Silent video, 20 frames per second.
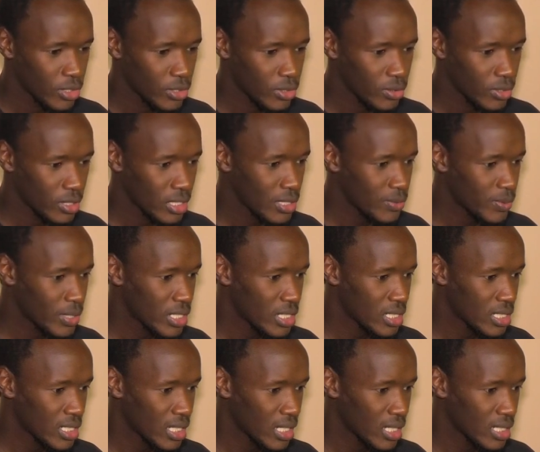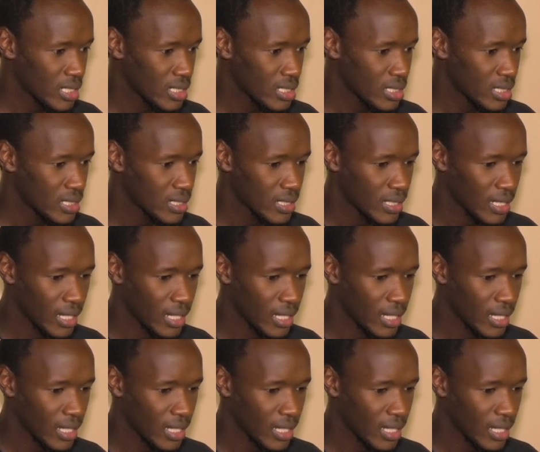So this is what she says.